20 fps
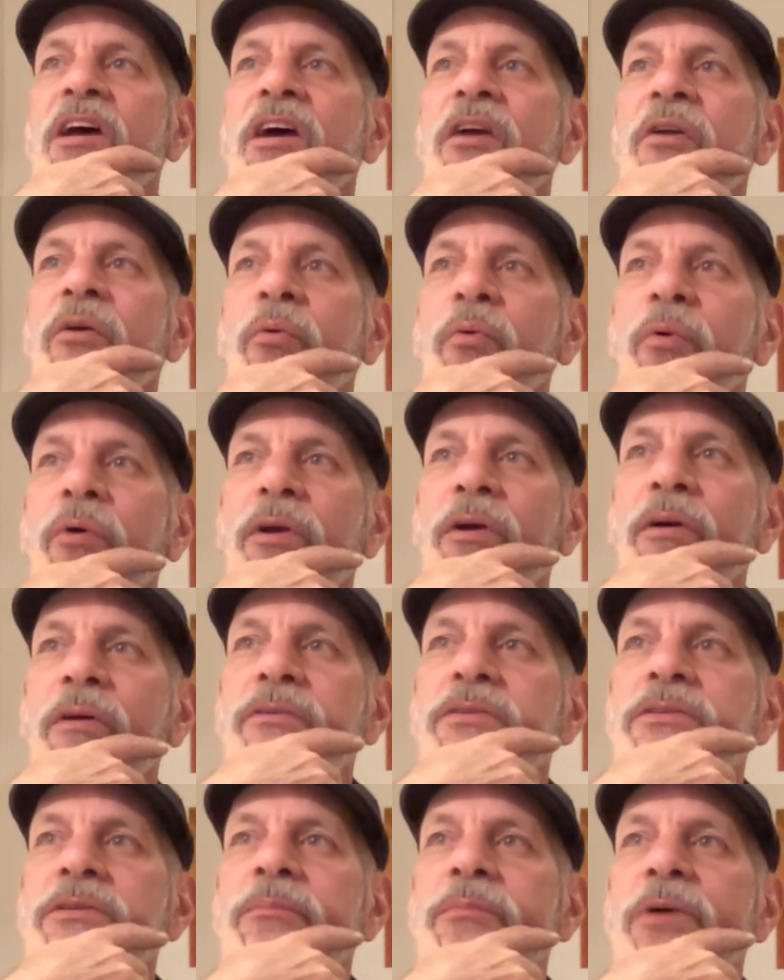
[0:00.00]
in
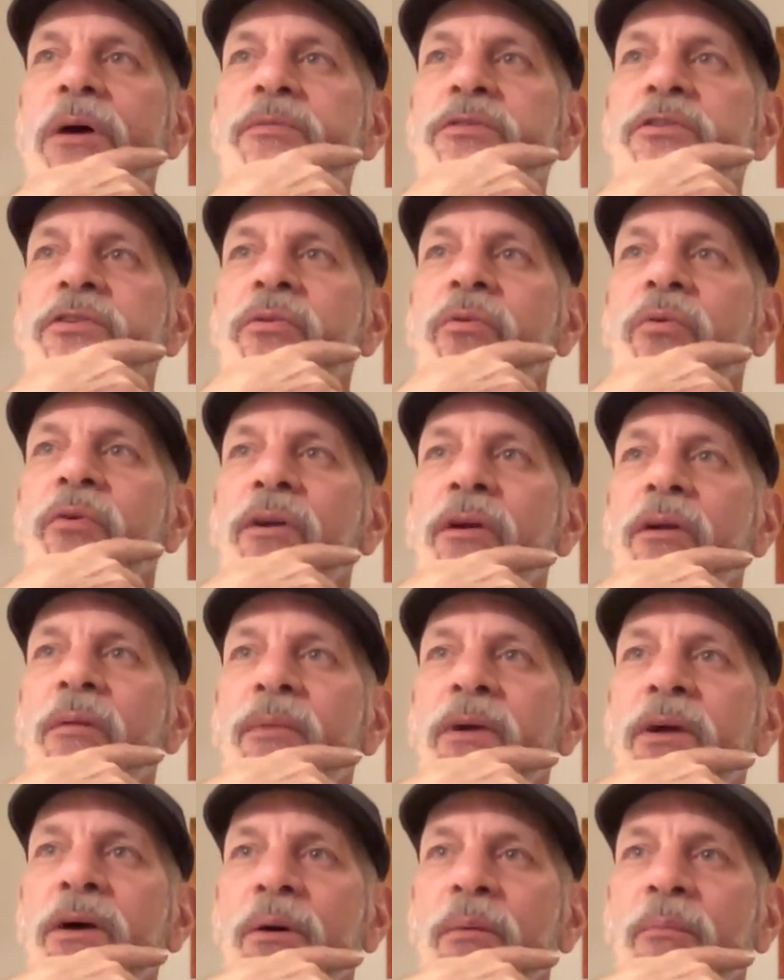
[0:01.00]
order sometimes in order to
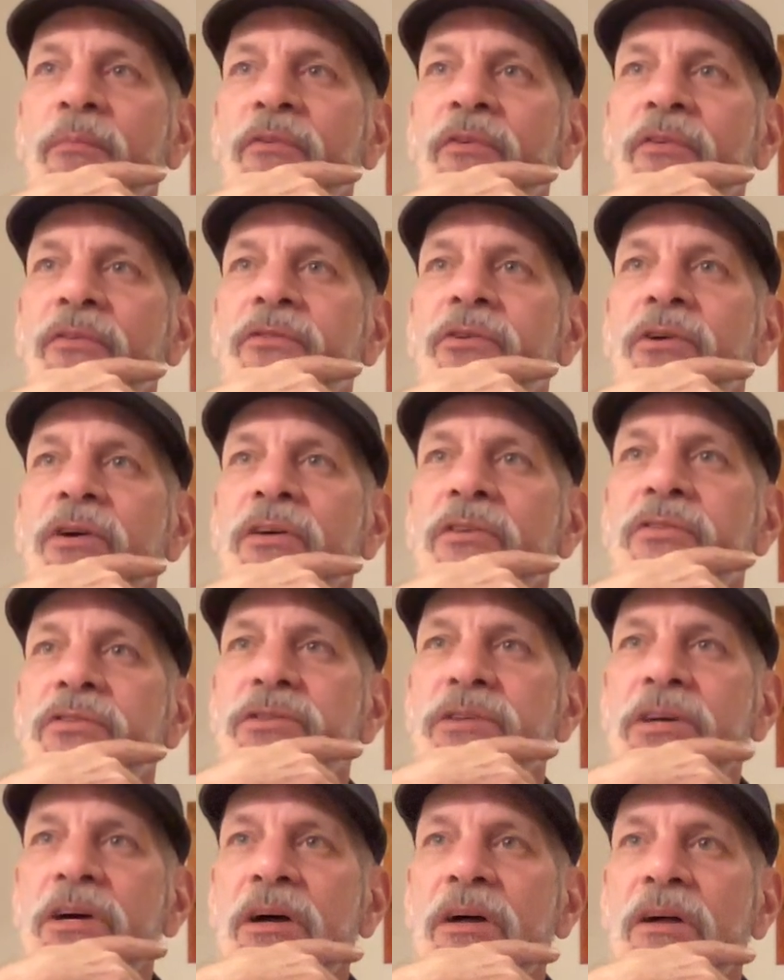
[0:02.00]
be helpful to
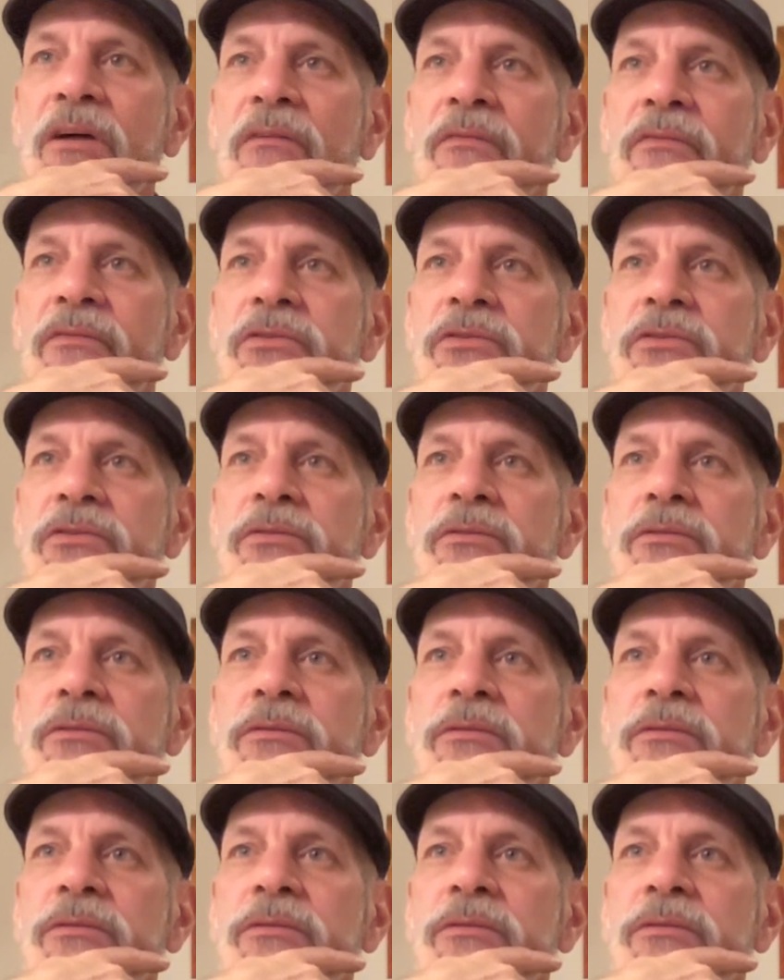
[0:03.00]
ourselves